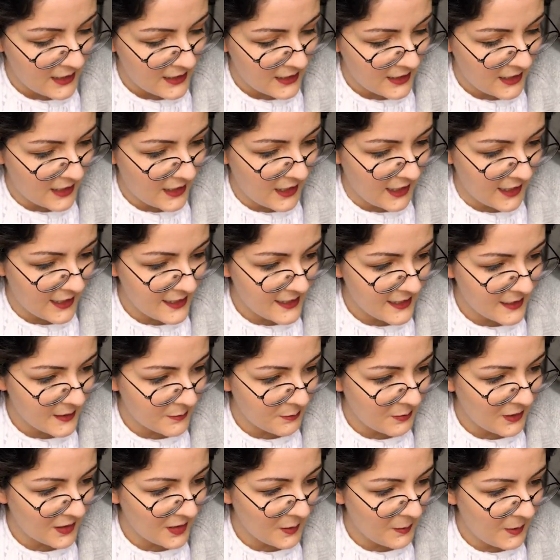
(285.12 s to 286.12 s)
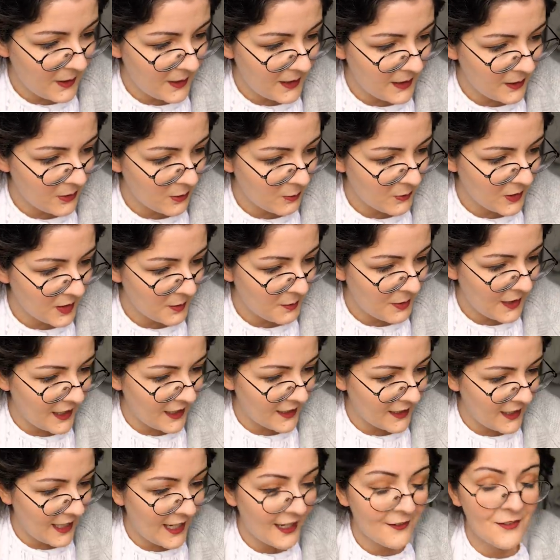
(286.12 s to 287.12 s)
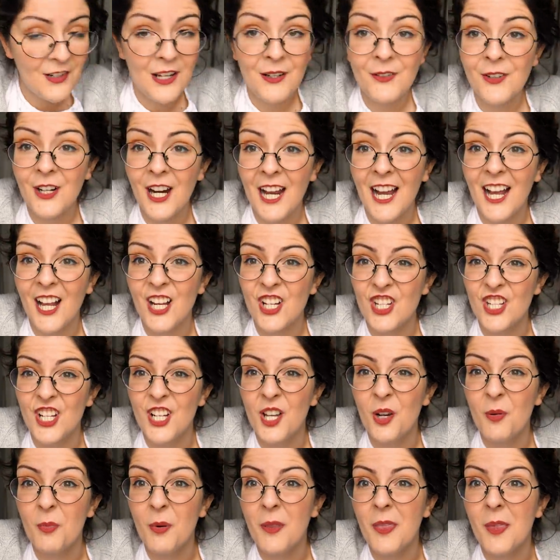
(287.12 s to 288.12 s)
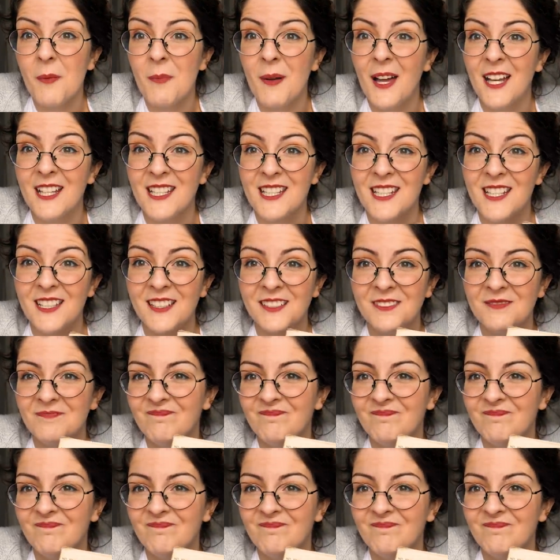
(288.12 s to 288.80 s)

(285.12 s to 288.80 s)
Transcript: to this, but depending on what the pattern, I've never actually opened the pattern.